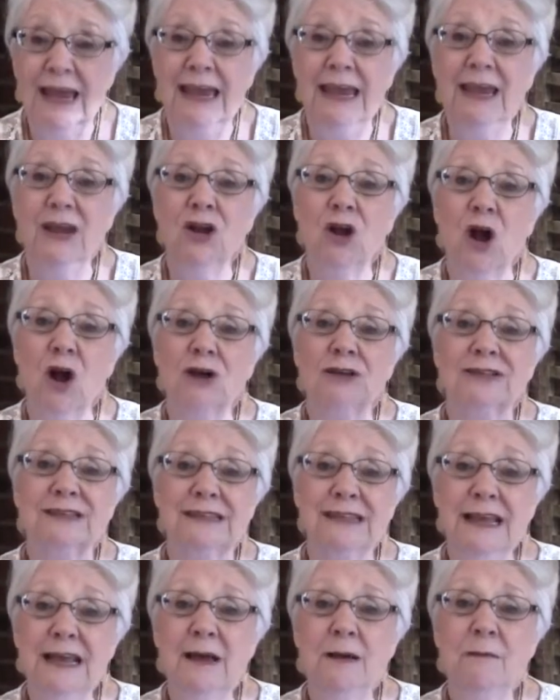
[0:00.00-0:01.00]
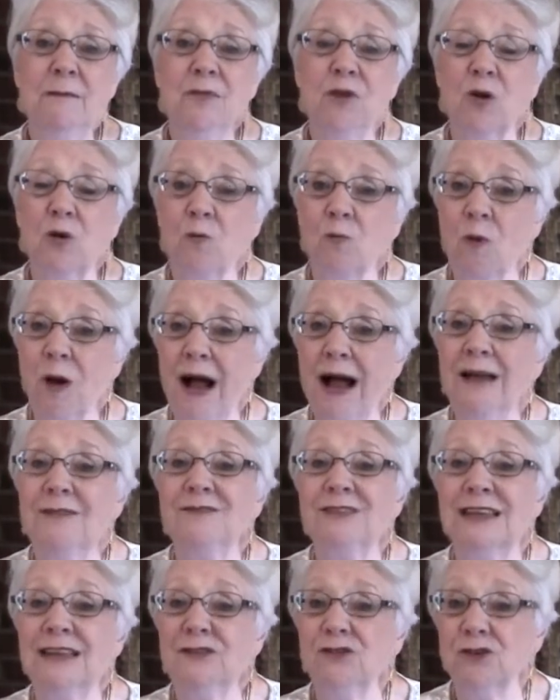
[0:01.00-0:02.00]
he caused them, their
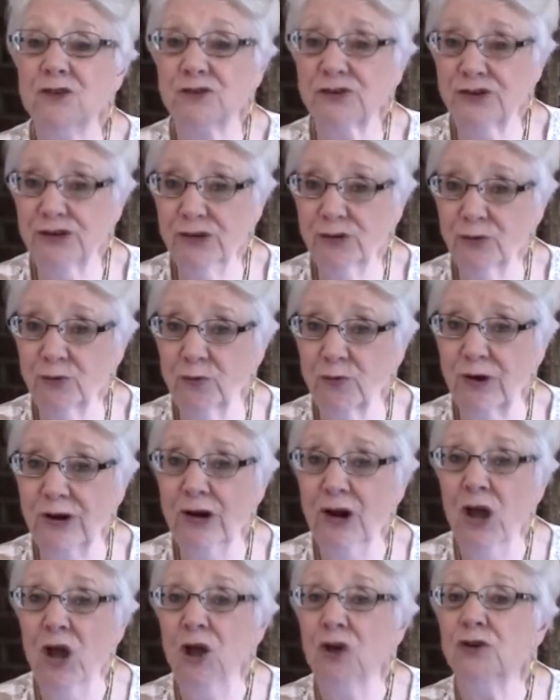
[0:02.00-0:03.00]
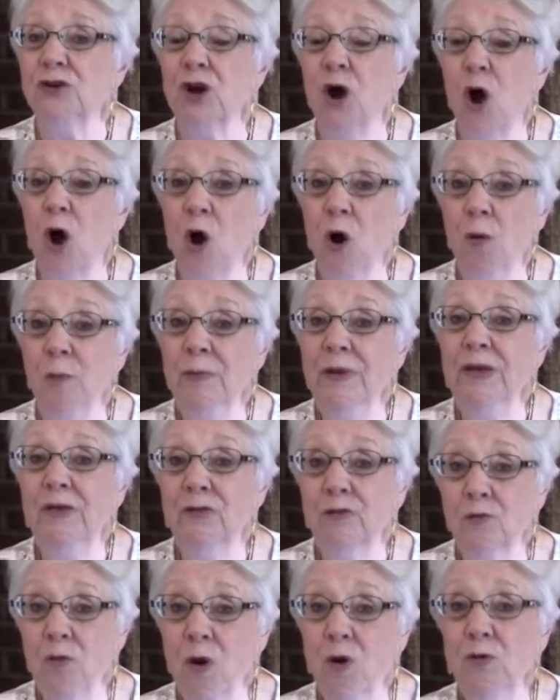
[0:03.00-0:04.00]
wives and their children, to all be
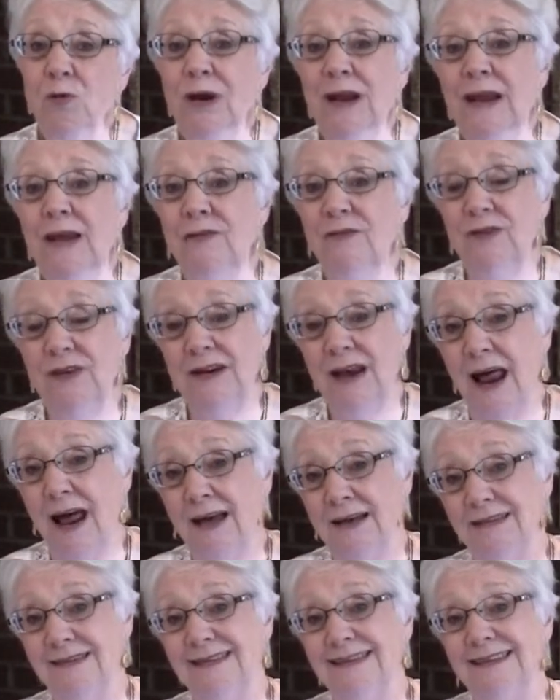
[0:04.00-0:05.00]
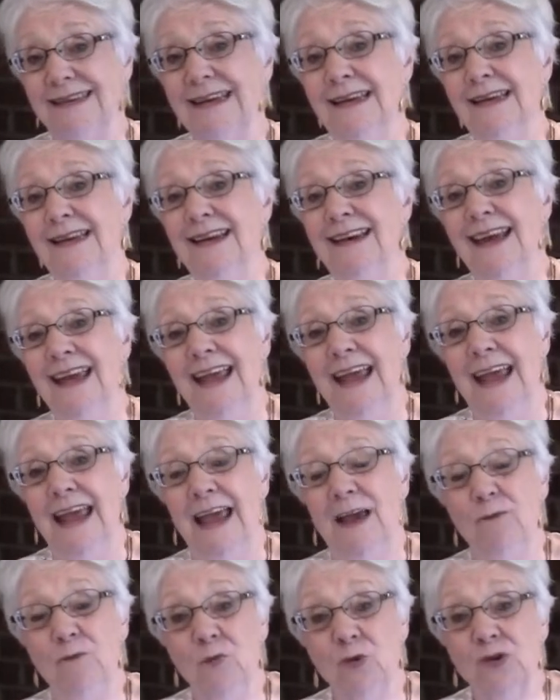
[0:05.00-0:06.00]
thrown in the lion's den,
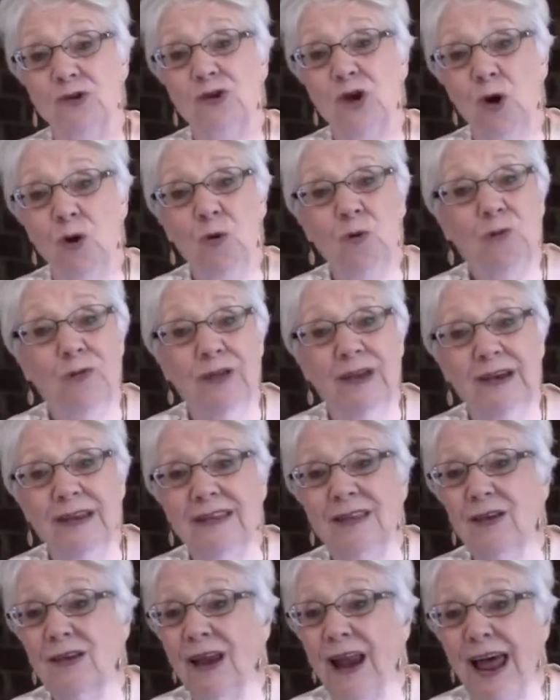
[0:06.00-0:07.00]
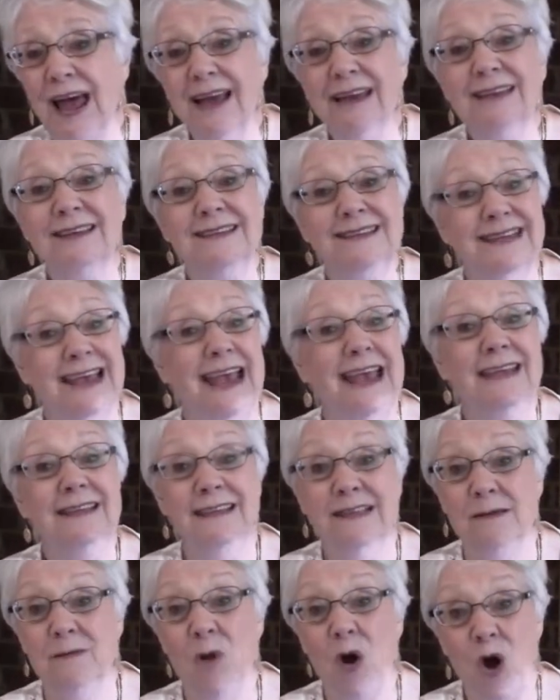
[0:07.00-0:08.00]
and were told that the lions
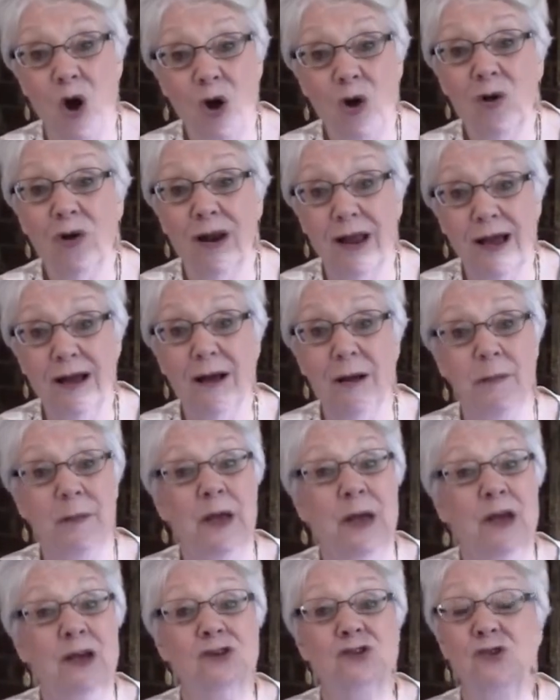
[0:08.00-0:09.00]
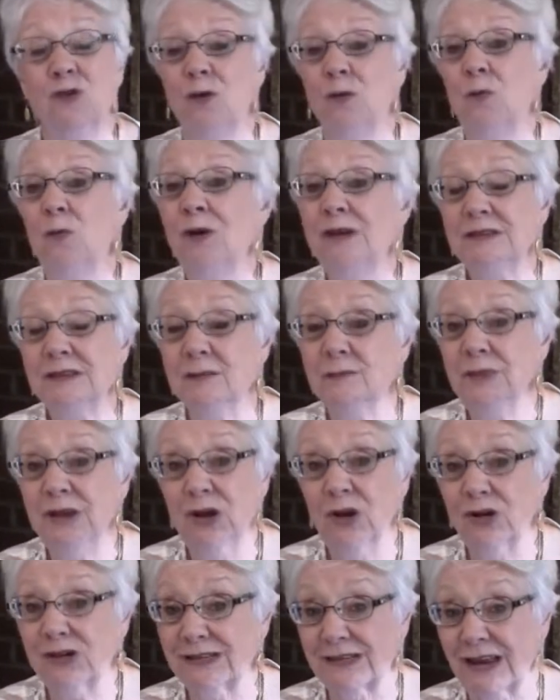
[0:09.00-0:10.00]
ate them all up. So it wasn't
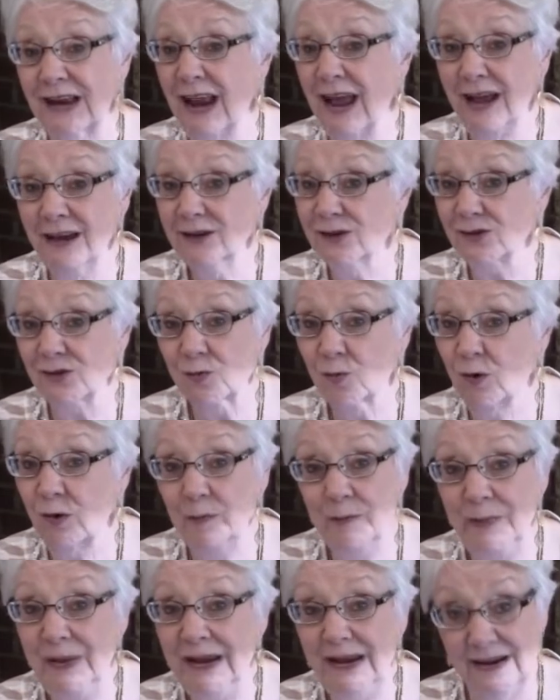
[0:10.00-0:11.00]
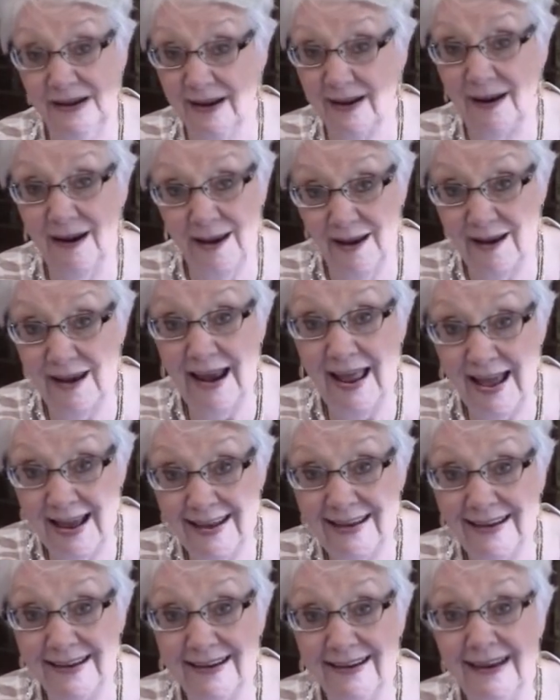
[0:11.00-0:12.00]
because the lions weren't being a
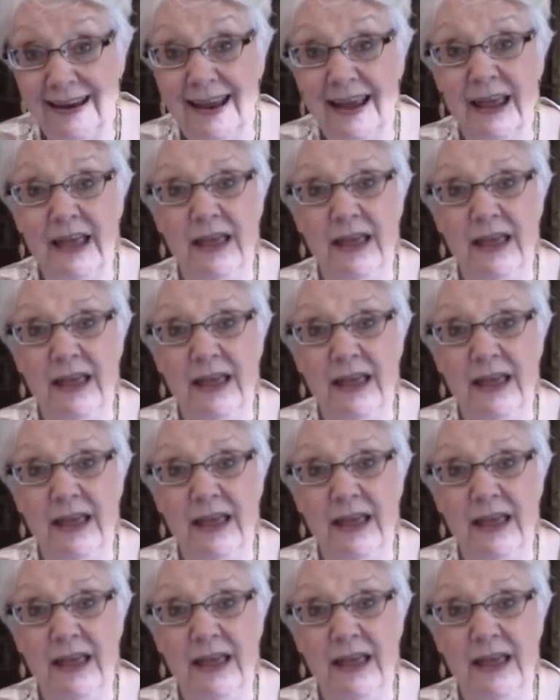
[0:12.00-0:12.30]
lion,